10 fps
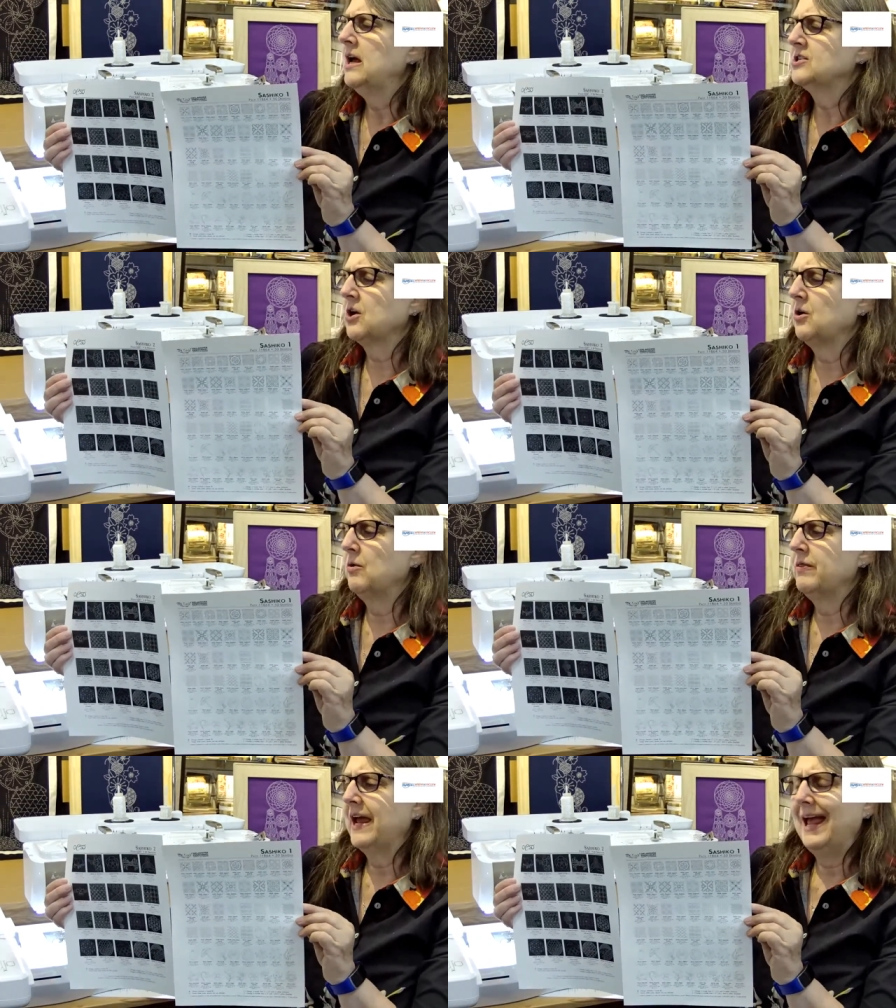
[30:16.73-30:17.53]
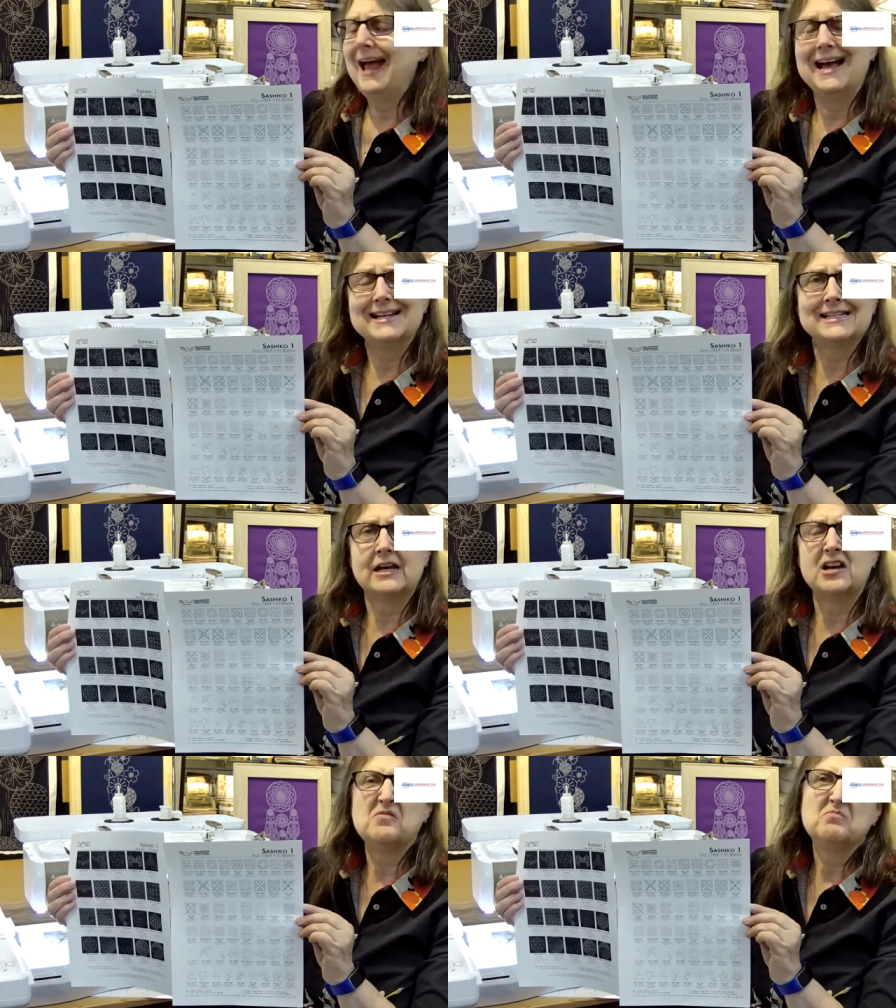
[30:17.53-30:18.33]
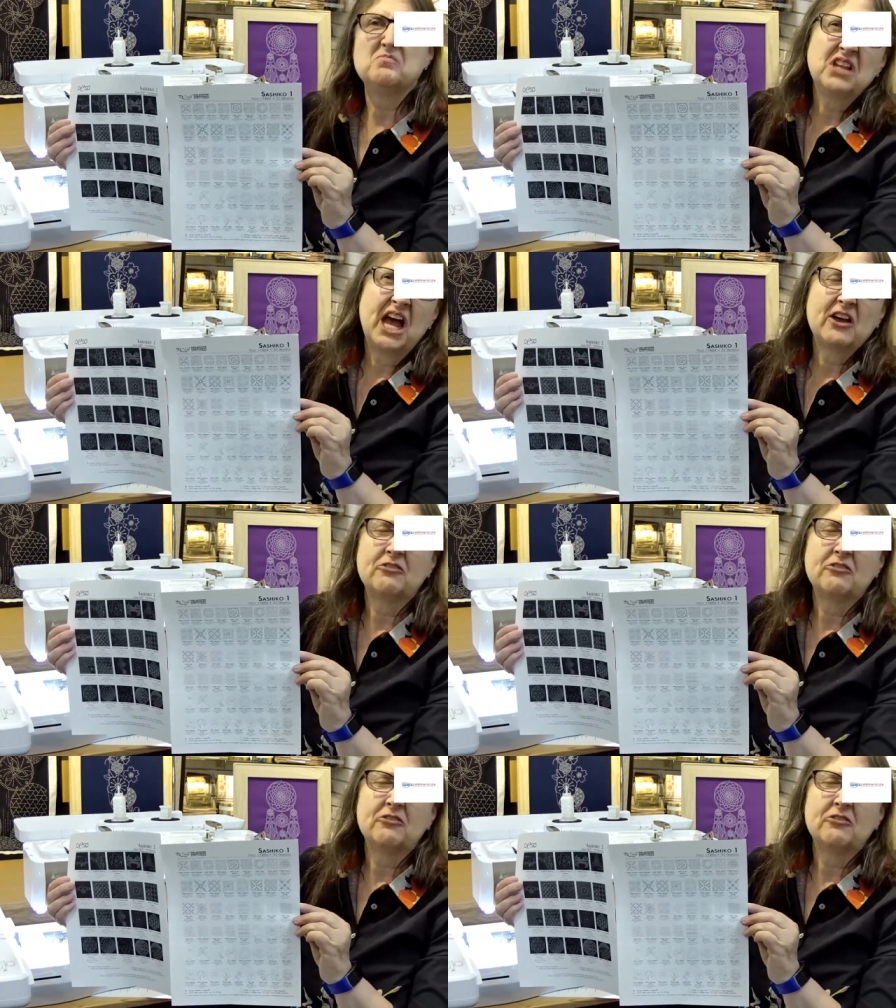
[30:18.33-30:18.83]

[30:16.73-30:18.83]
So they had some like